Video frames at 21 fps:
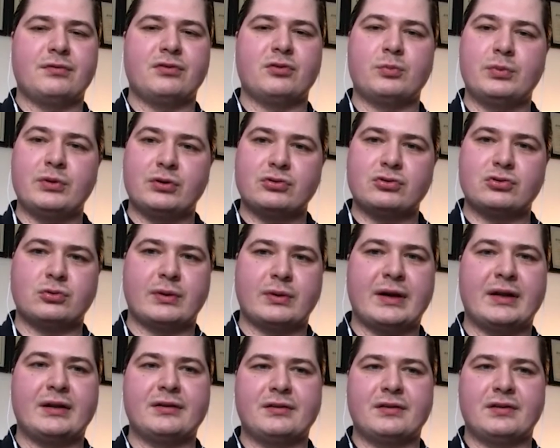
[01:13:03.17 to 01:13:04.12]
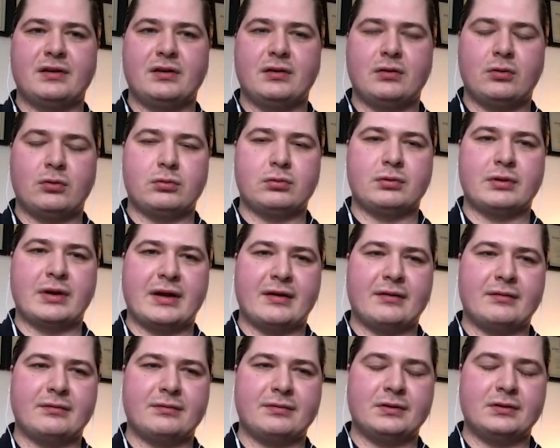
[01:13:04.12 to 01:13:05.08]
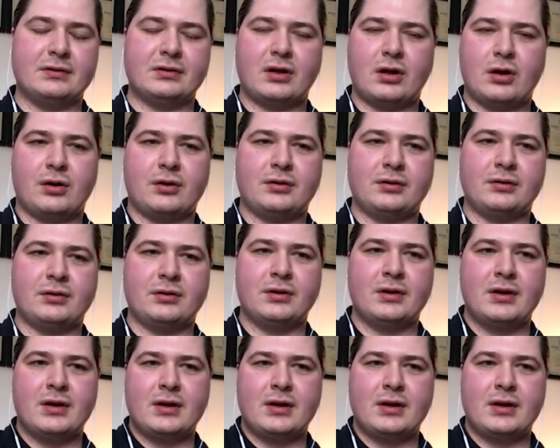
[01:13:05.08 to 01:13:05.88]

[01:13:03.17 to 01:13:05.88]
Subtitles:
spirituality or haven't gone